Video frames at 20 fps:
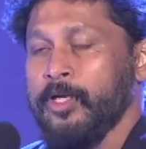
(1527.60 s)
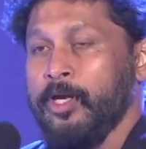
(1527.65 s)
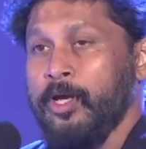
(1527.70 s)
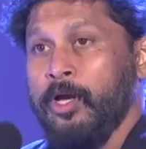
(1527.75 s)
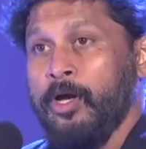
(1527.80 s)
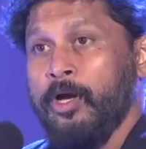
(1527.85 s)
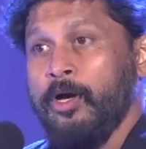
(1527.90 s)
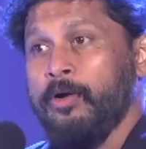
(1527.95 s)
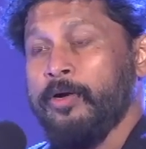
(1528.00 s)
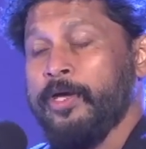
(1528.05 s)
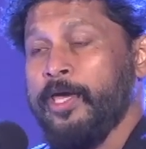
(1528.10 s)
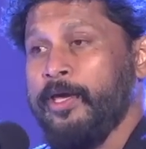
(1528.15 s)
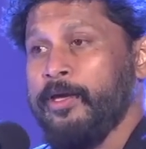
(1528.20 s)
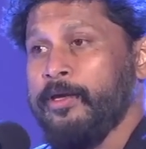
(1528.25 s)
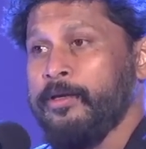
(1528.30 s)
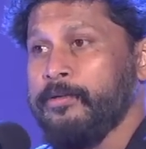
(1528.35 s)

okay,